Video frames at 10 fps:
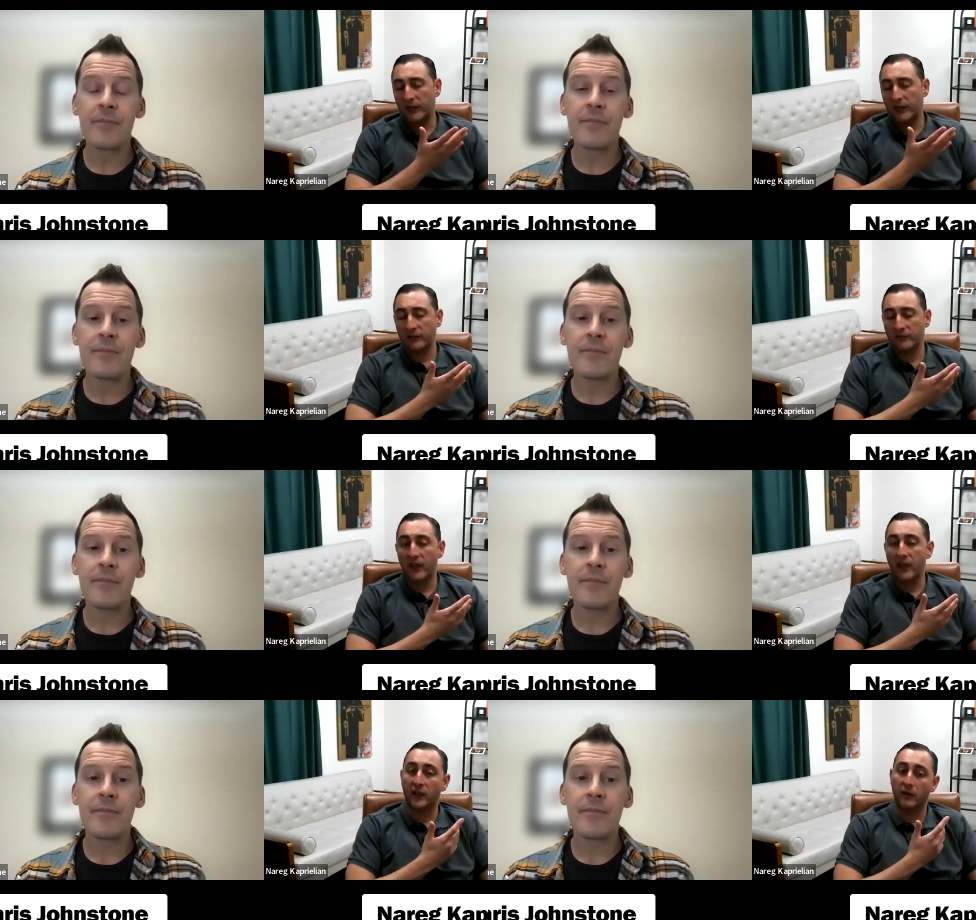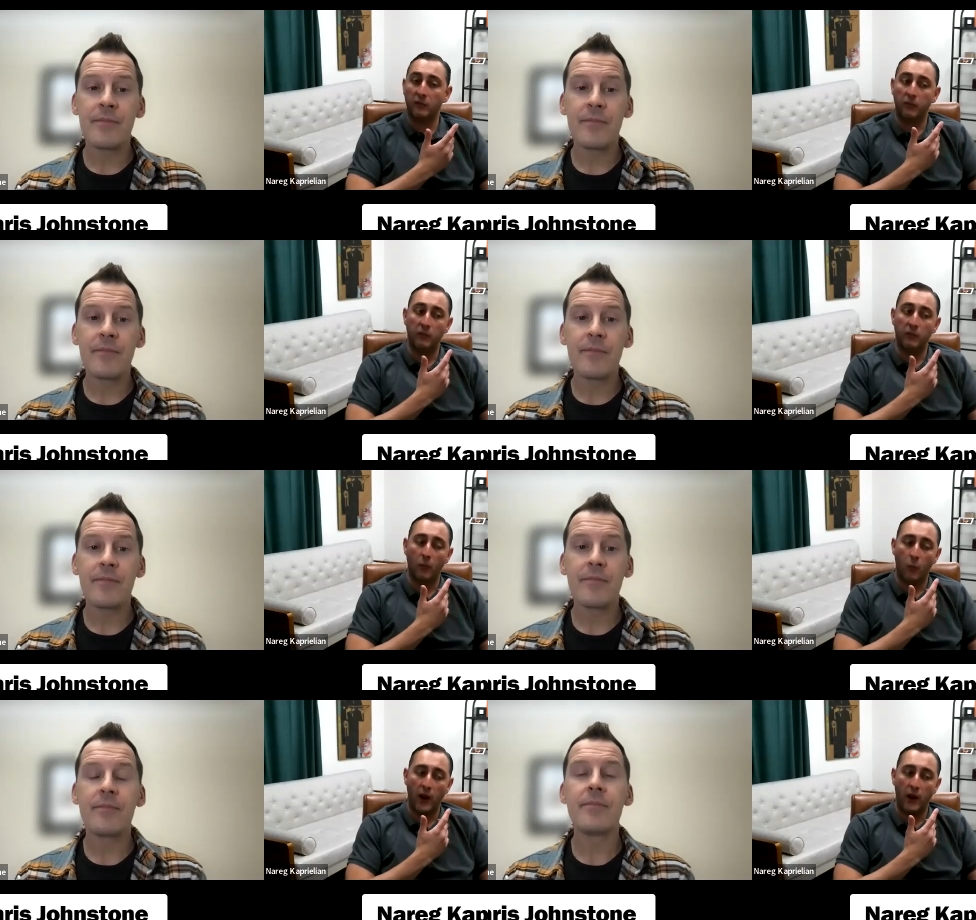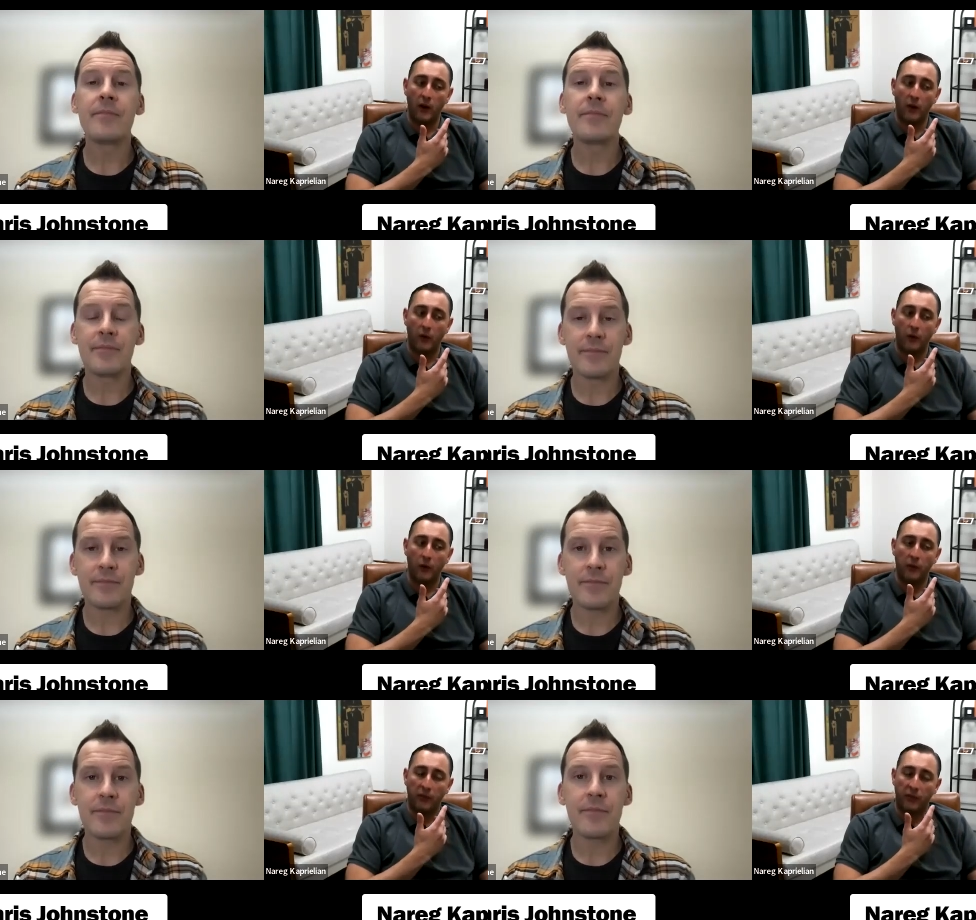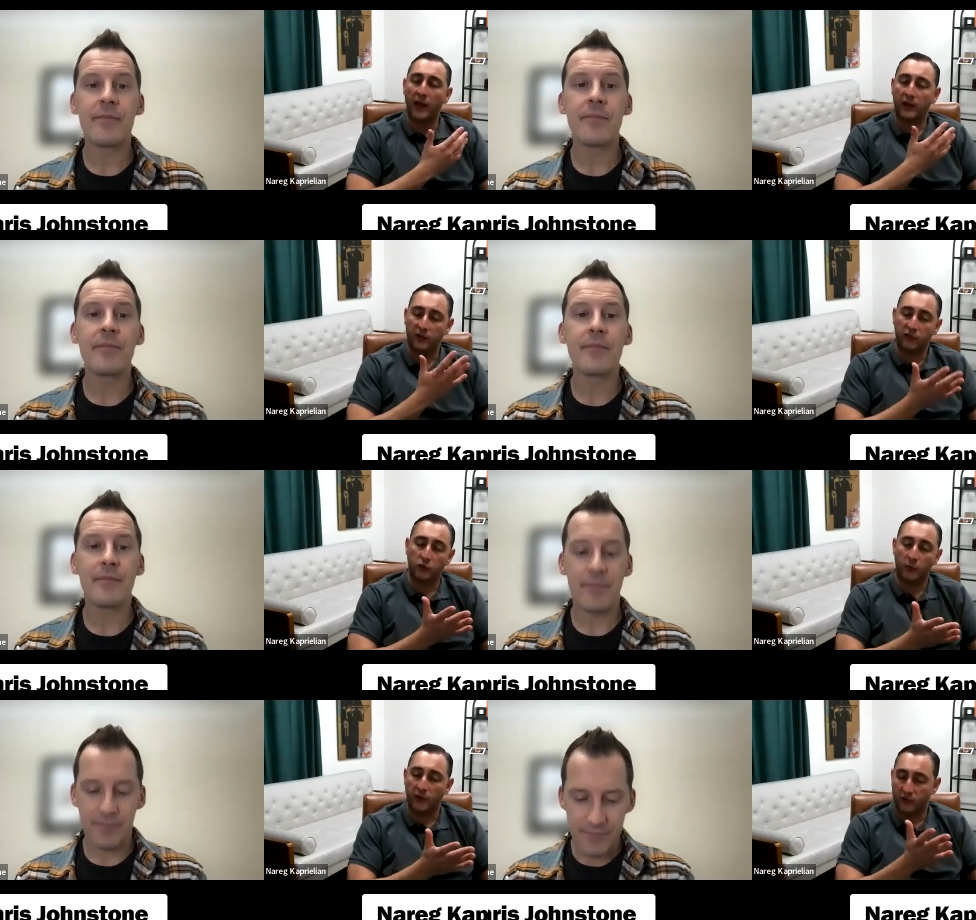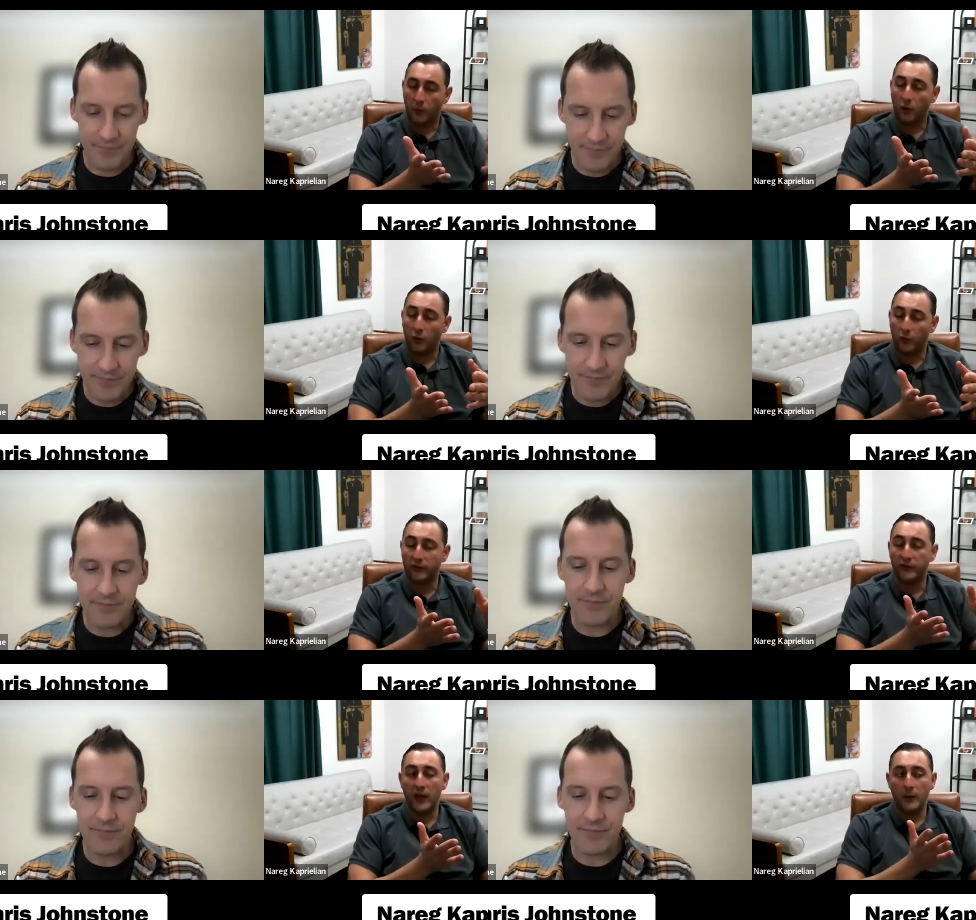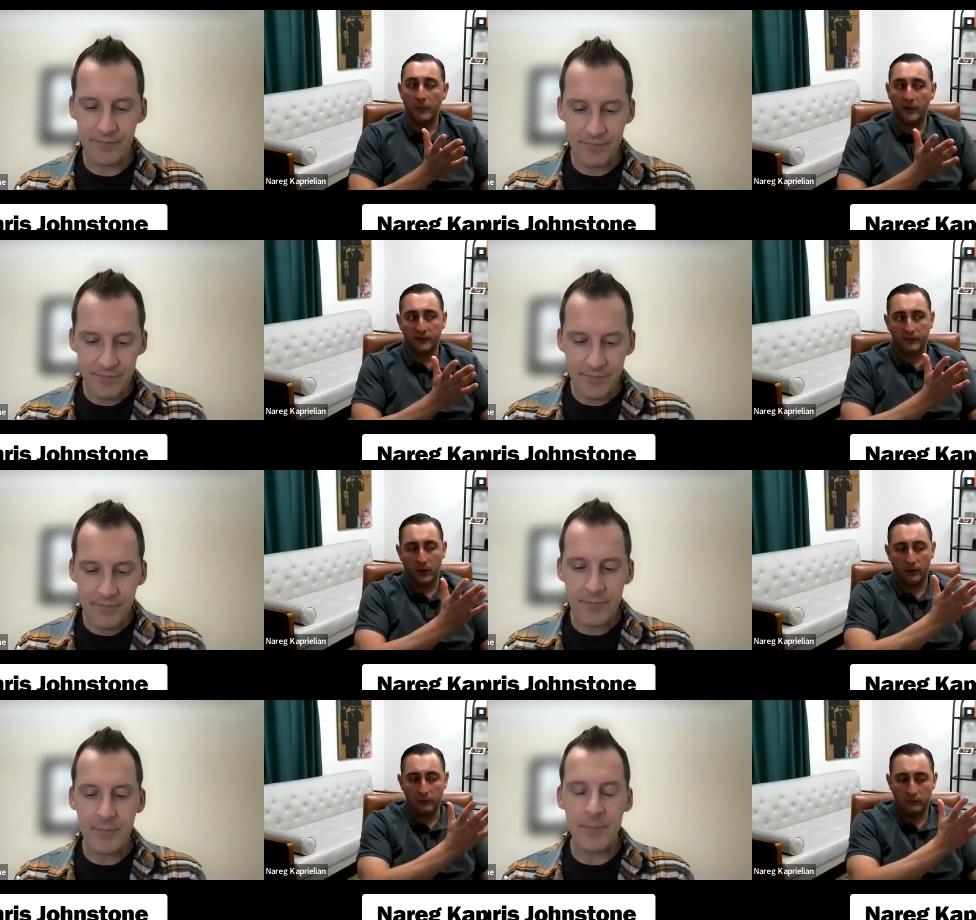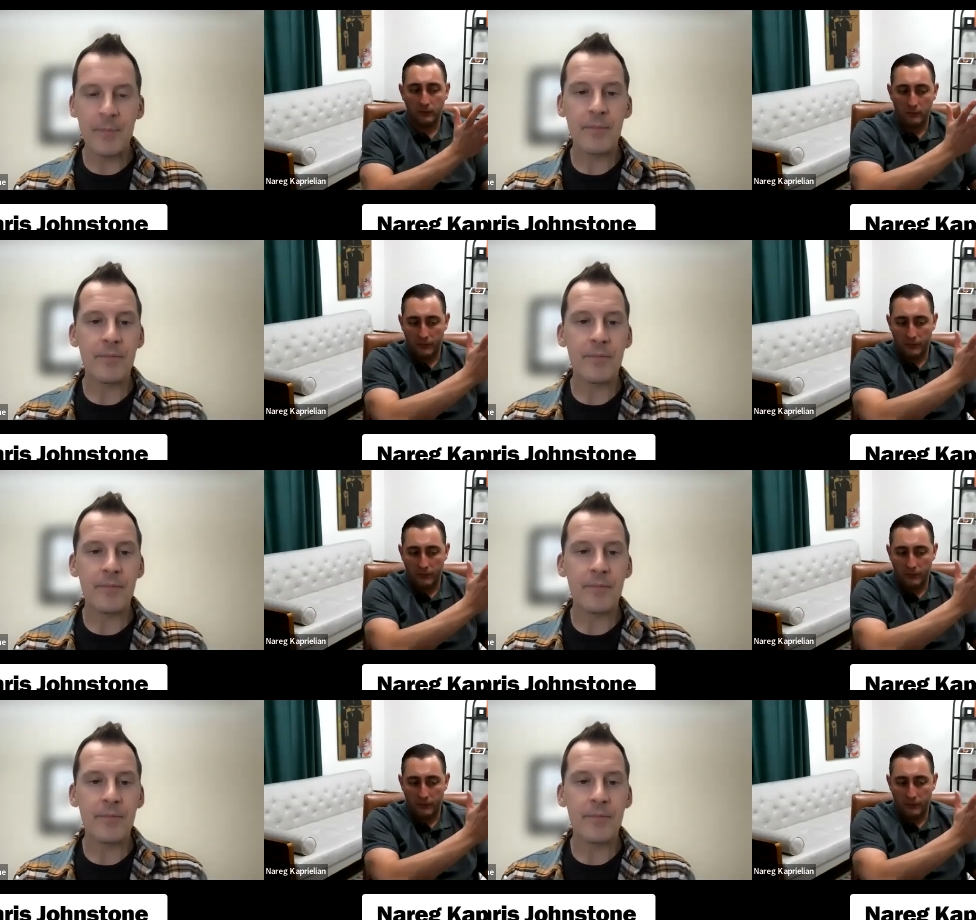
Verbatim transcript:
Speaker 1: kind of getting a take of where that consumer is borrower is based on